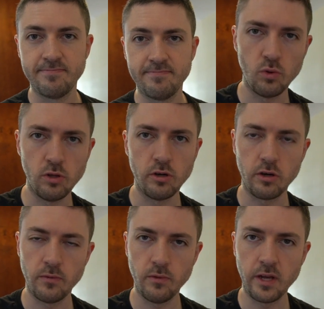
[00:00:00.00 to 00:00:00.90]

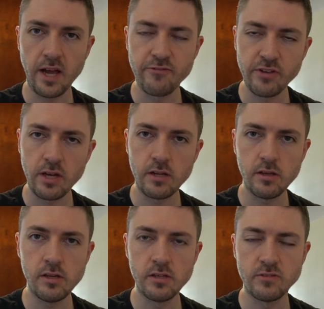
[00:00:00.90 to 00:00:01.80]
Look, like I've said
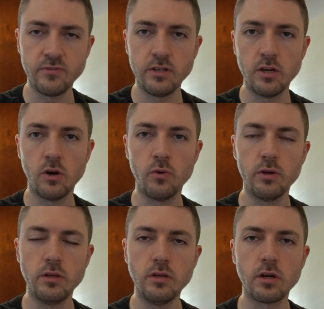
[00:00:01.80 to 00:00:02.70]
in this video,
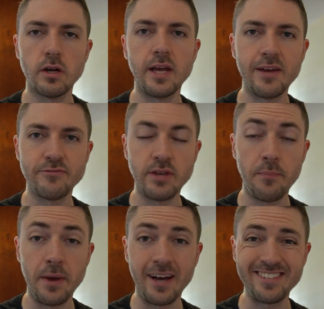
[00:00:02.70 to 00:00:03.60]
you're going to have
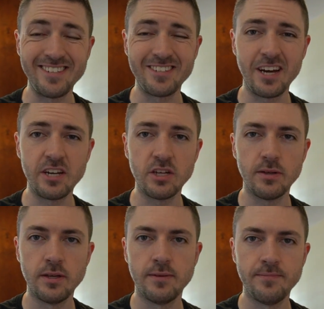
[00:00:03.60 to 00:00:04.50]
setbacks. It's kind of
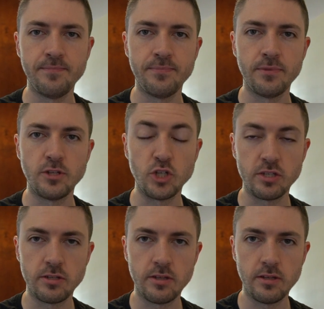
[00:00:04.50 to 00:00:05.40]

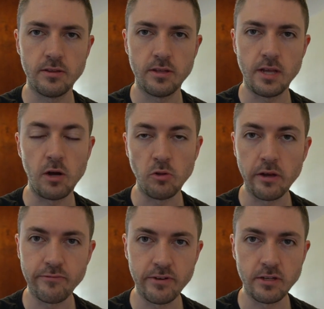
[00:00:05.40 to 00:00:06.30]
just how
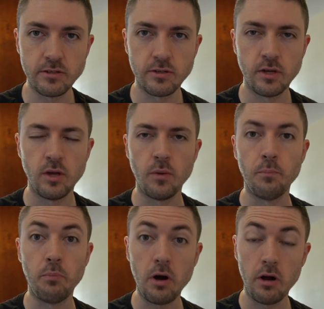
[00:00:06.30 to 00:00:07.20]
life is.
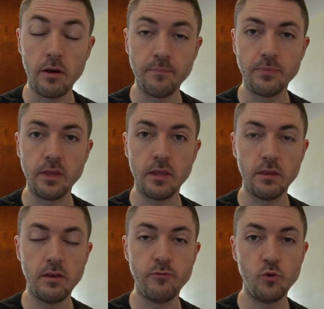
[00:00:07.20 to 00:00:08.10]
But
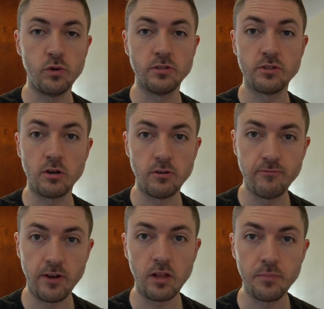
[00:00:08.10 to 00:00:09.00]
if you can start
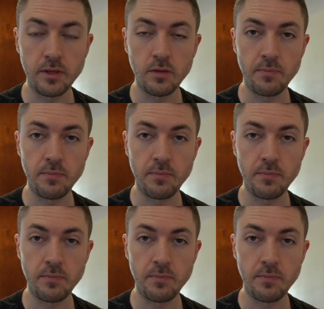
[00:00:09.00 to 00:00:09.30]
developing the